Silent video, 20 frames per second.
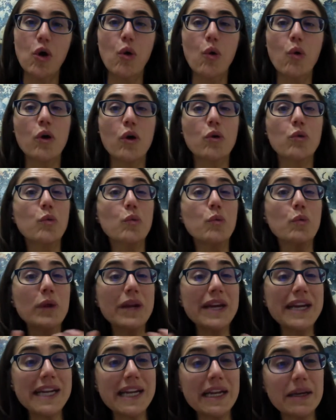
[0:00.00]
or
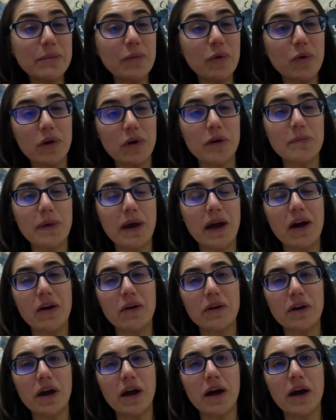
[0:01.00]
reading more about